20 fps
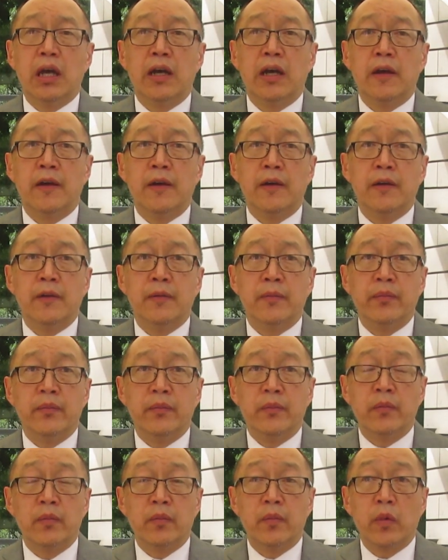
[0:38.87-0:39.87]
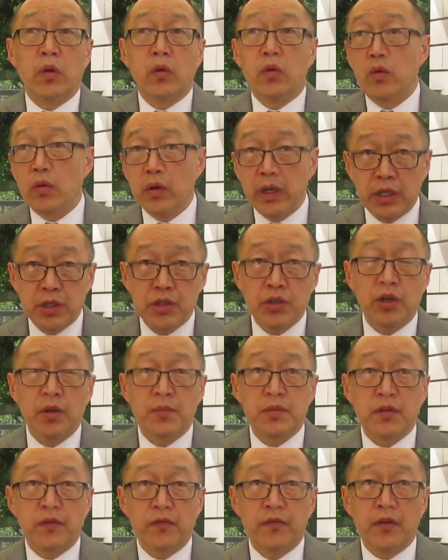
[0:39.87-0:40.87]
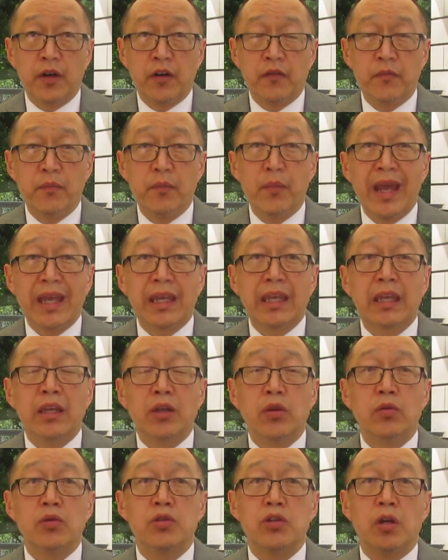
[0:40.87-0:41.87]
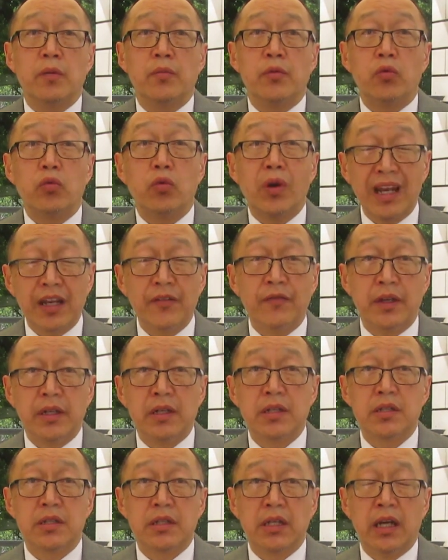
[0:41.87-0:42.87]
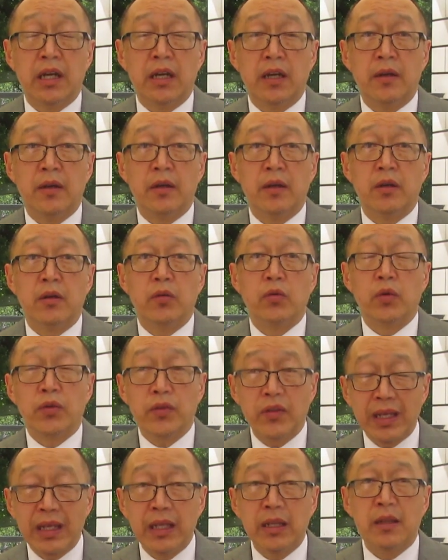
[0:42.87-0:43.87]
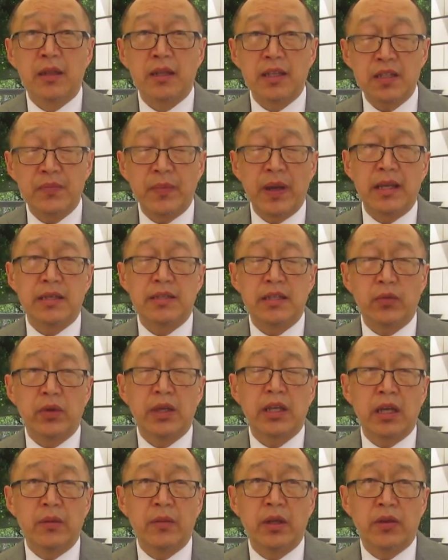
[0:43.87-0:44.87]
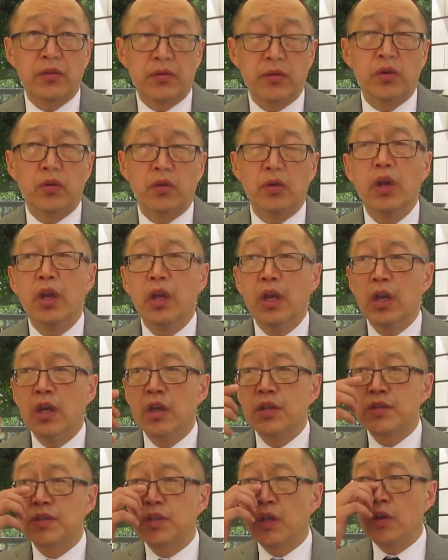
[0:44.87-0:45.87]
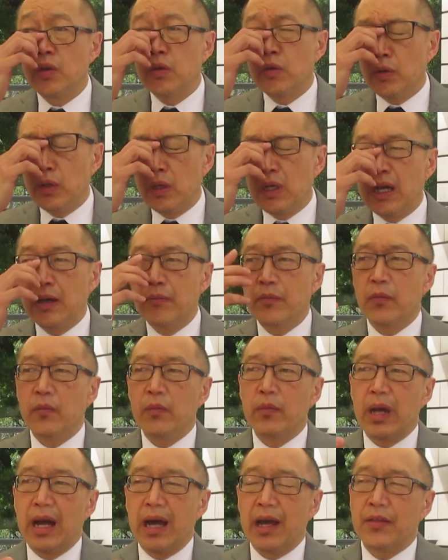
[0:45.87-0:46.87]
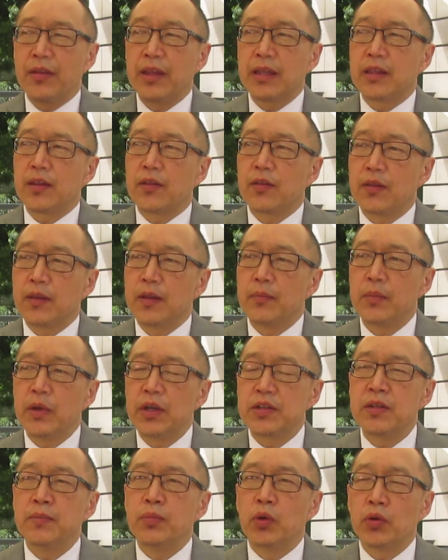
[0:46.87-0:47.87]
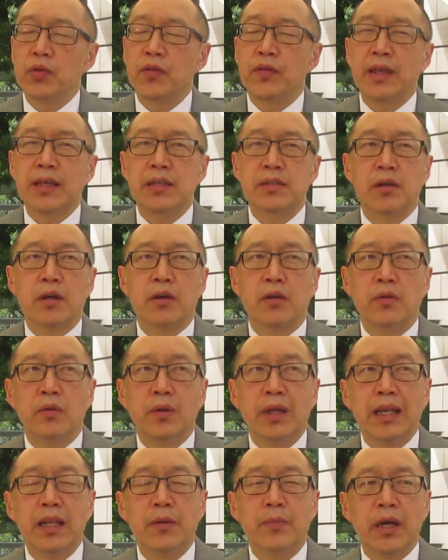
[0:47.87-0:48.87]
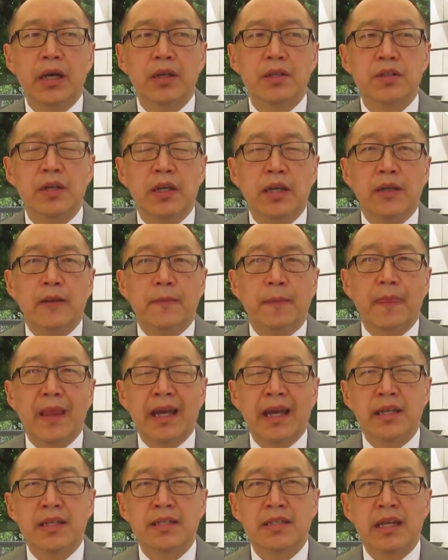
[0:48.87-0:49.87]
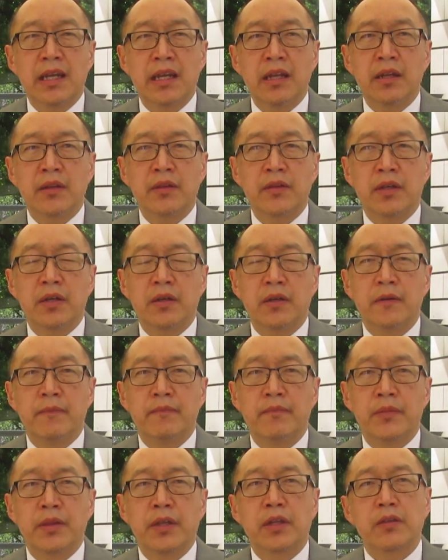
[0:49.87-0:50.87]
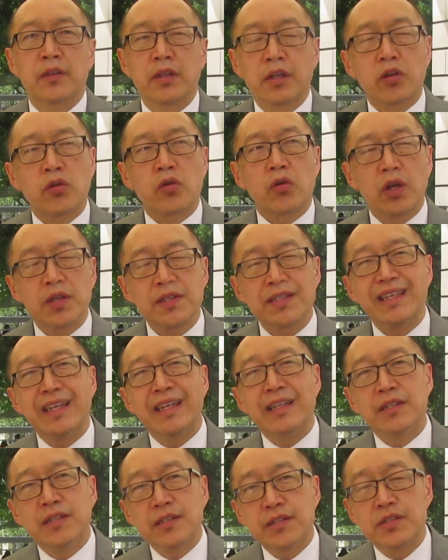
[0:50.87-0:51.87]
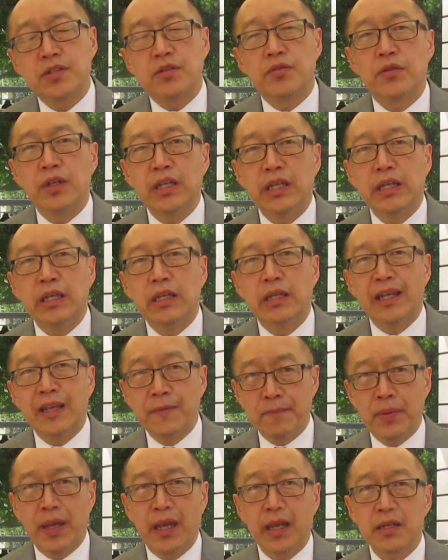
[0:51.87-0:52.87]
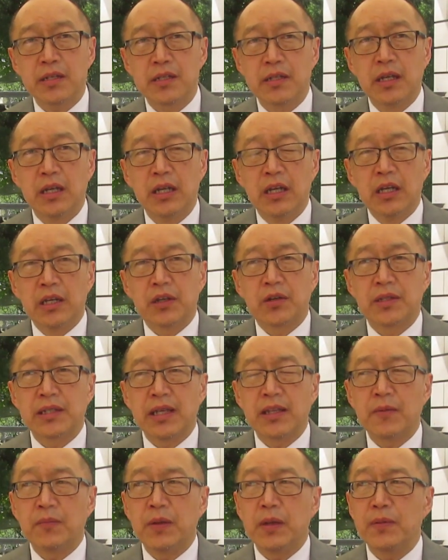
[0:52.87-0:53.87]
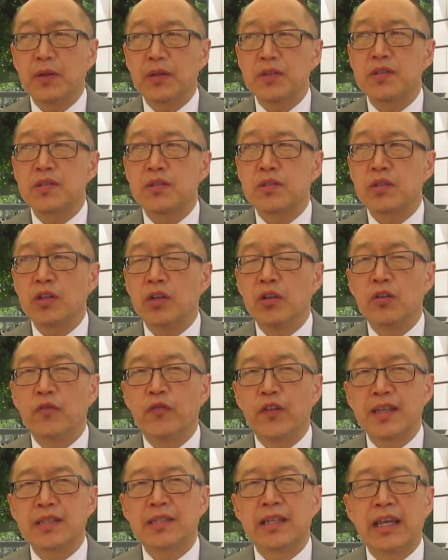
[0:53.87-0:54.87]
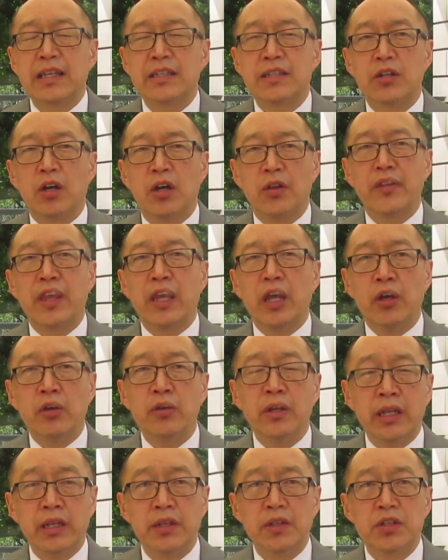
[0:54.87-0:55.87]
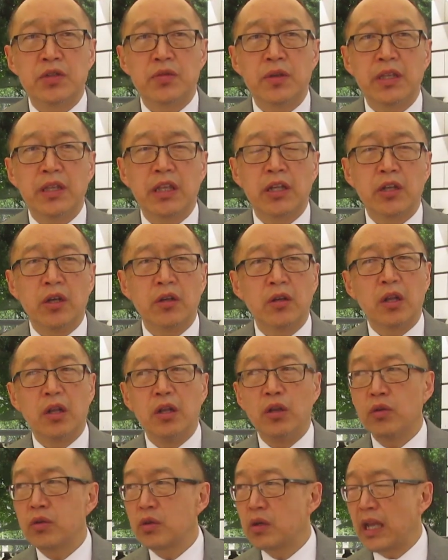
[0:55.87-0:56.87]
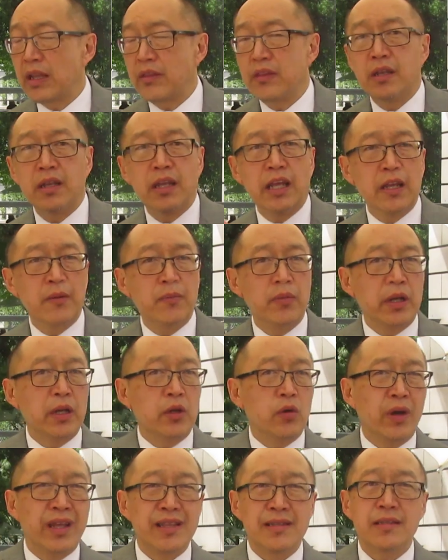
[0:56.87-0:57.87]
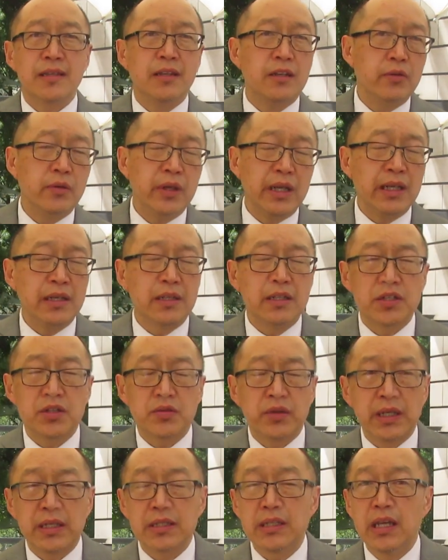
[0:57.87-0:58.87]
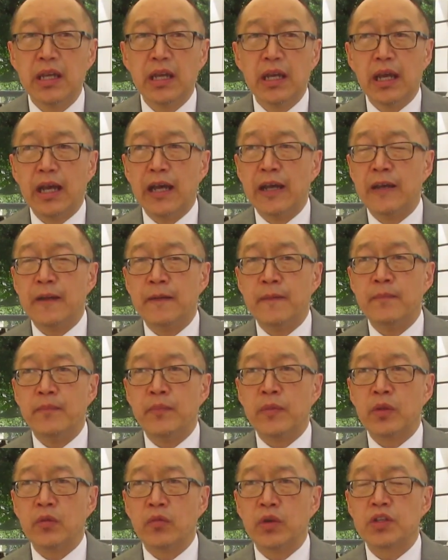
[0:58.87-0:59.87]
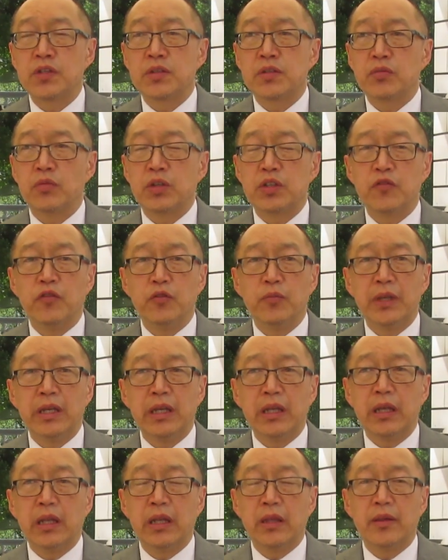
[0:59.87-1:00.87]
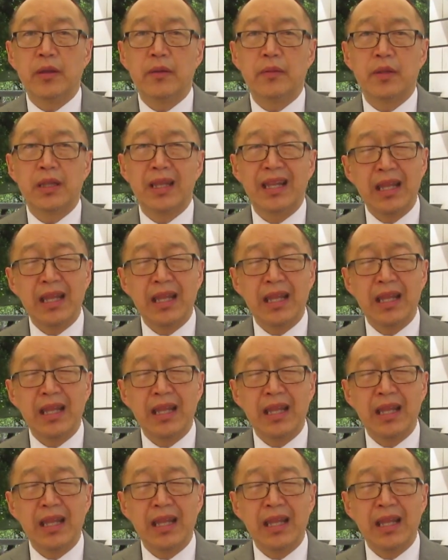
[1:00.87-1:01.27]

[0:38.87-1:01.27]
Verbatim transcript: Um, in terms of, of making your job relevant uh, within the space that we're coming through. So I think the, the most important things are really about understanding the, the, the cross industry impact because I think people are so fixated on their own industry they don't look at the neighboring or ancillary industries, um, which which for me the,